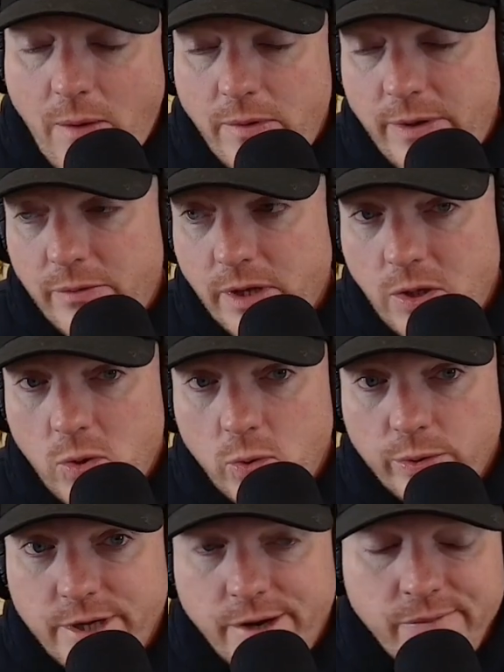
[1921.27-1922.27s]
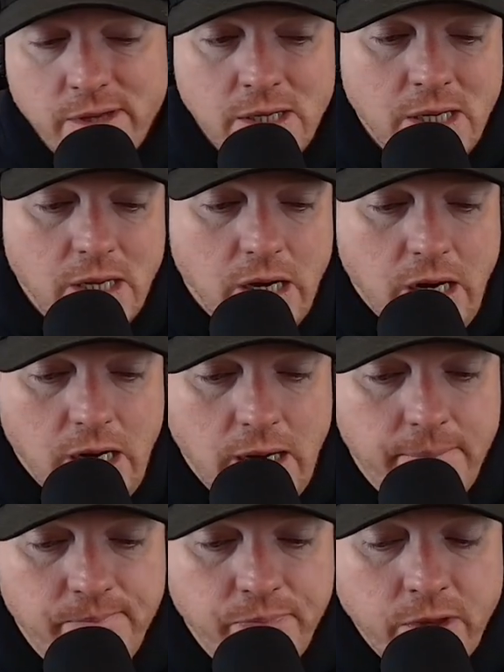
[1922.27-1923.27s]
That would be really cool. So,
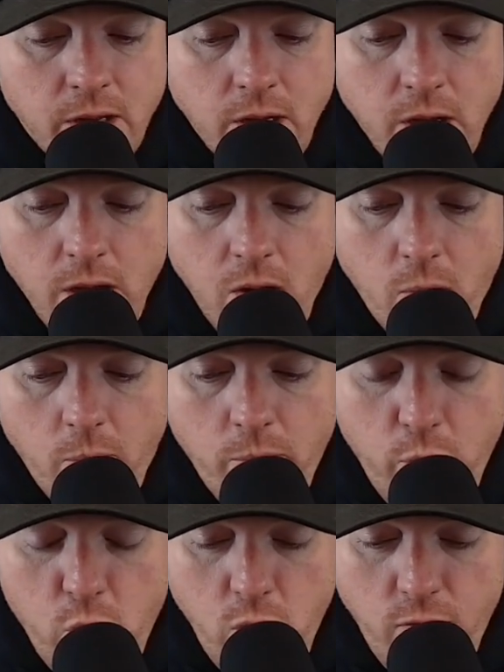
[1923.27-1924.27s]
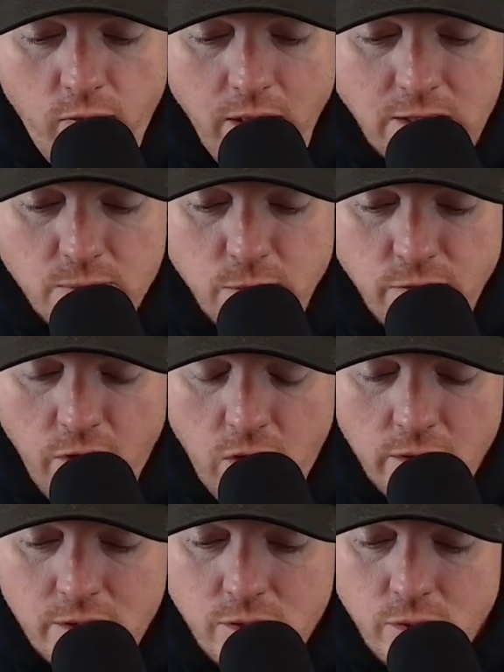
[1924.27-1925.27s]
um, yeah, absolutely. Move. Let's move
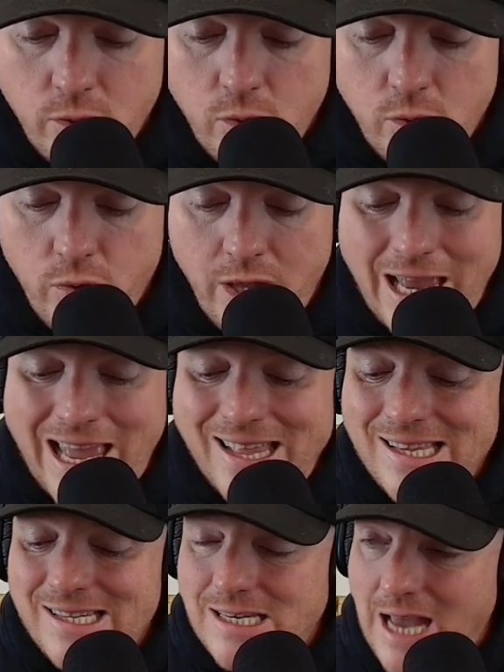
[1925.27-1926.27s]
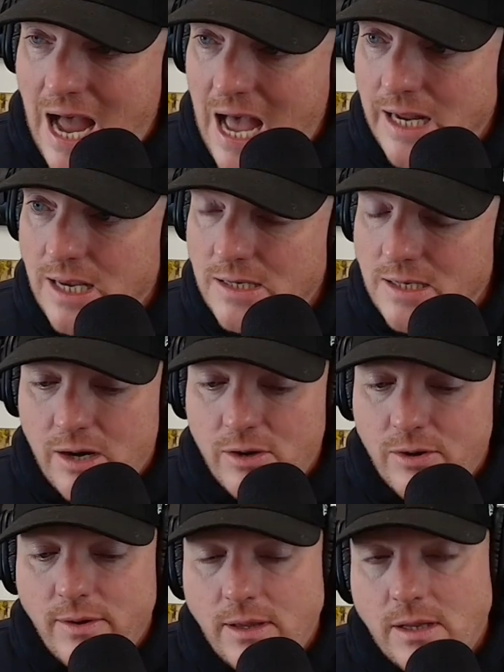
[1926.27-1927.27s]
on to the inside, because
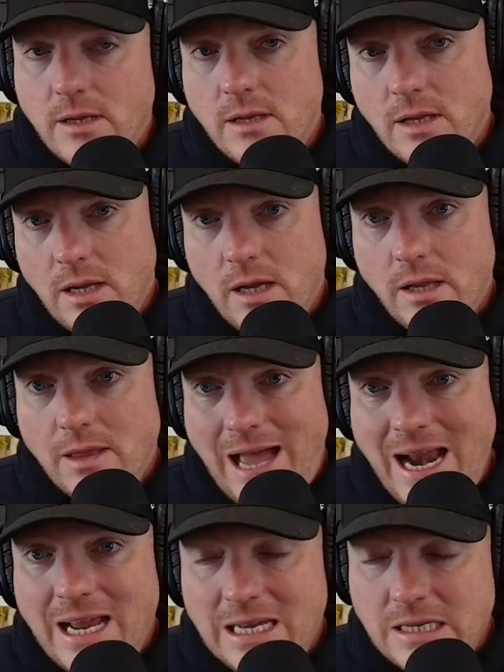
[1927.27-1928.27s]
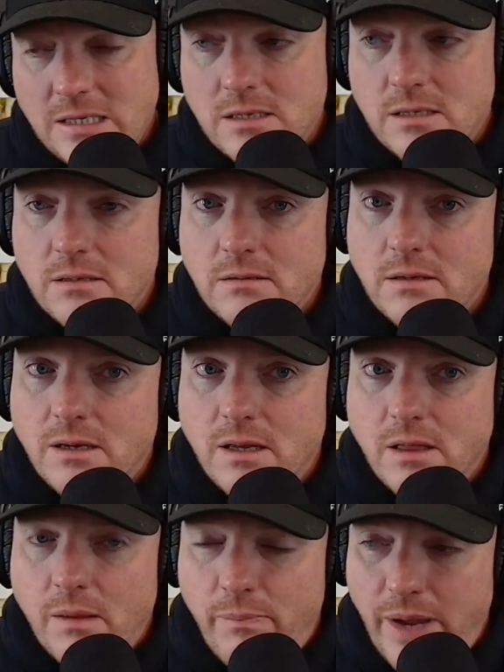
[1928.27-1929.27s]
there, that is.
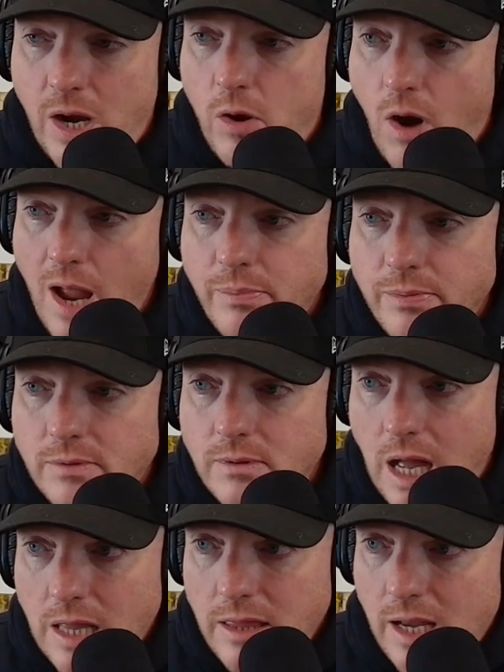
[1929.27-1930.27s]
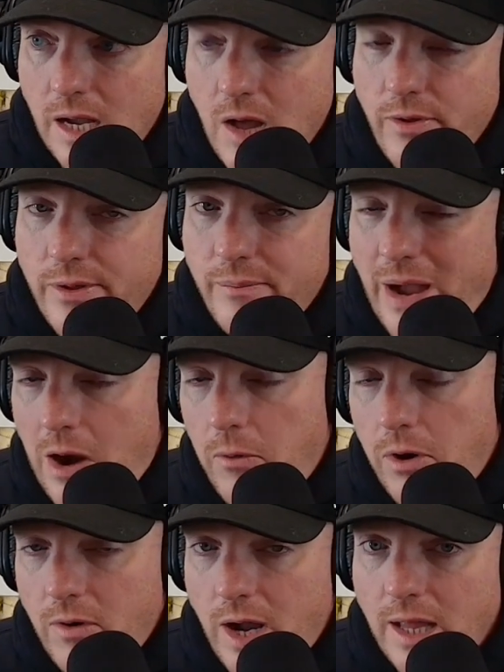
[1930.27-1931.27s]
The big gripe, I think, other than
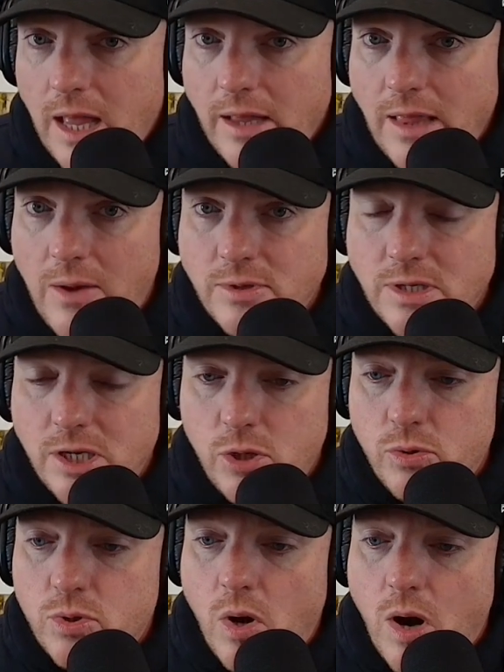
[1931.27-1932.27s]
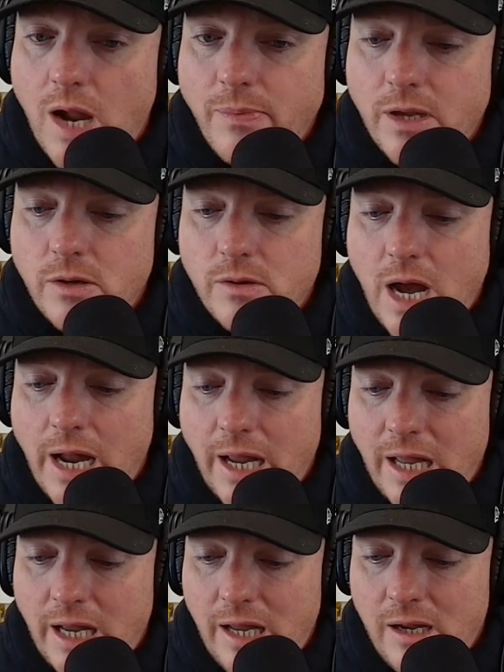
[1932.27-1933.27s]
power, right? Like that was a huge gripe that you got
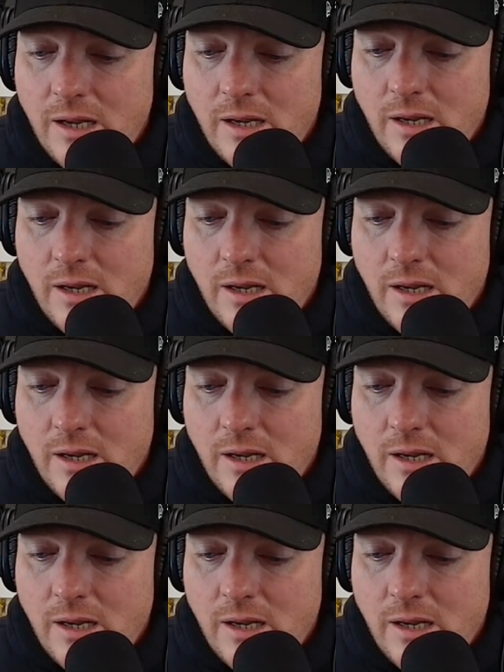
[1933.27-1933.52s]
in it.